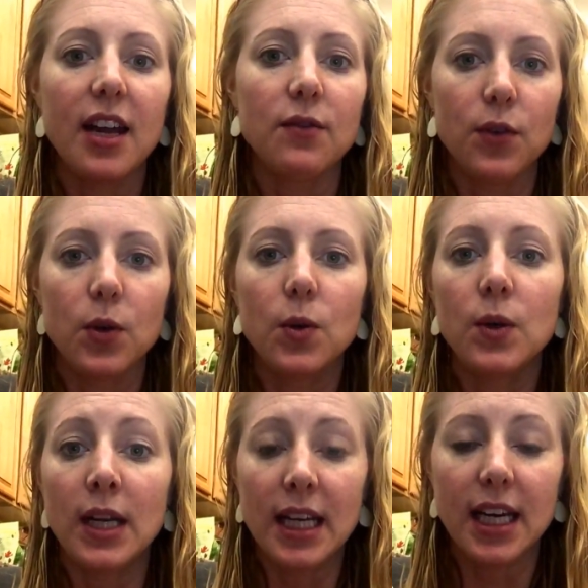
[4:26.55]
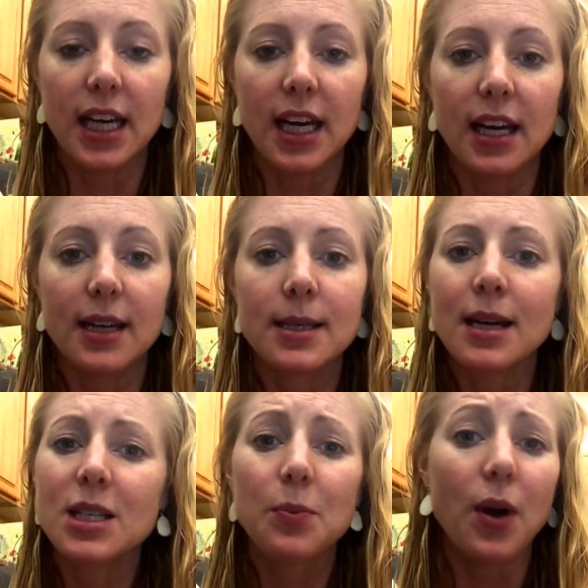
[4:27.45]
and food and eating is
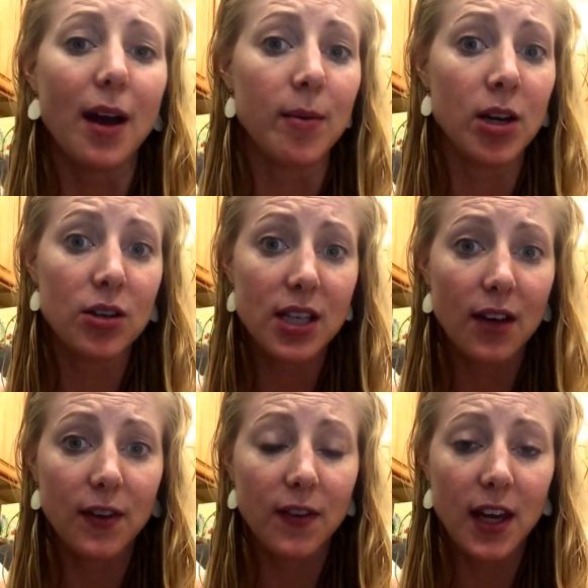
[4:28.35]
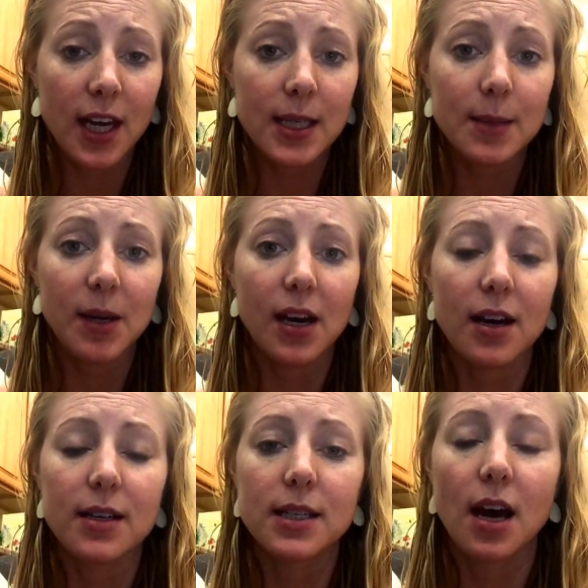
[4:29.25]
not depriving yourself of things,
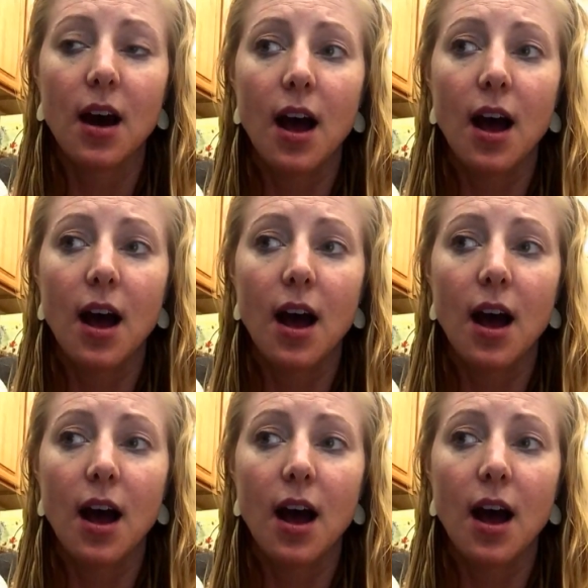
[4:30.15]
because